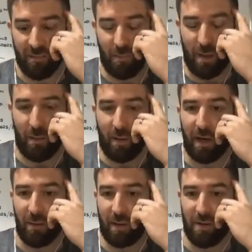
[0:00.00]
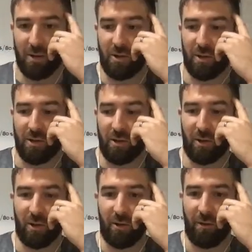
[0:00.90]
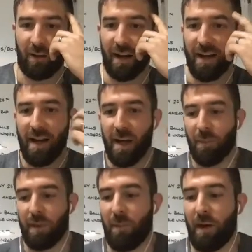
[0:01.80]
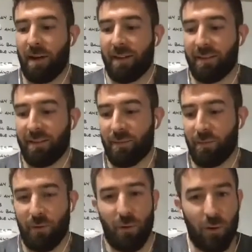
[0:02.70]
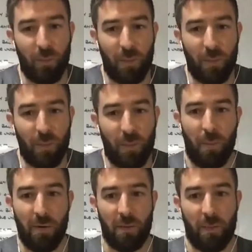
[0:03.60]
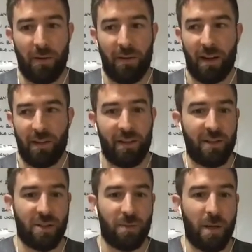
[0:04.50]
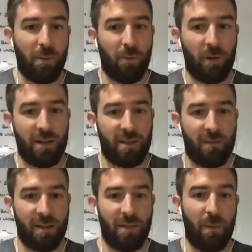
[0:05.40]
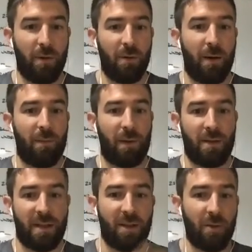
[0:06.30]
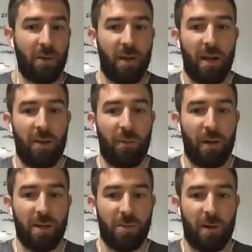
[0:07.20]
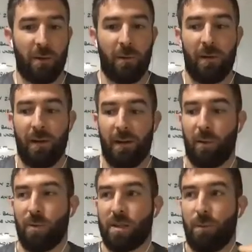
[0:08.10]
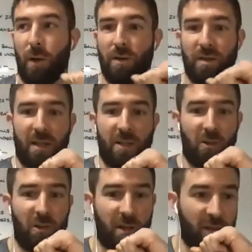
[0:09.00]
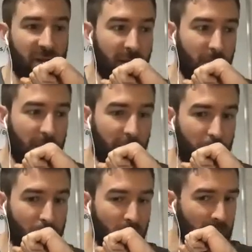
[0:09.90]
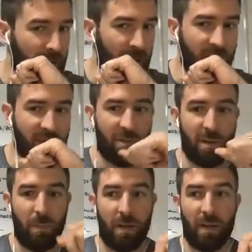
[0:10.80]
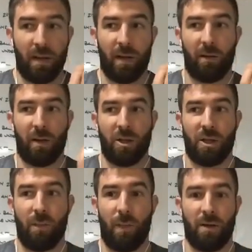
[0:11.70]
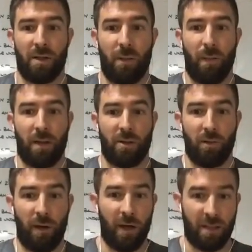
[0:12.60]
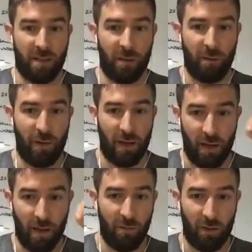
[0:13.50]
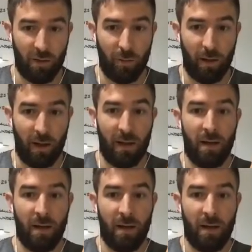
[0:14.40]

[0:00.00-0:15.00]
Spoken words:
people arguing that you shouldn't and should glorify it. But then for all the people that moan about that, I think that's just people wanting something to moan about, because they do it the other way as well. There was a post that I saw the other day about a girl, and she was a bigger girl, and she posted a picture of herself in her underwear,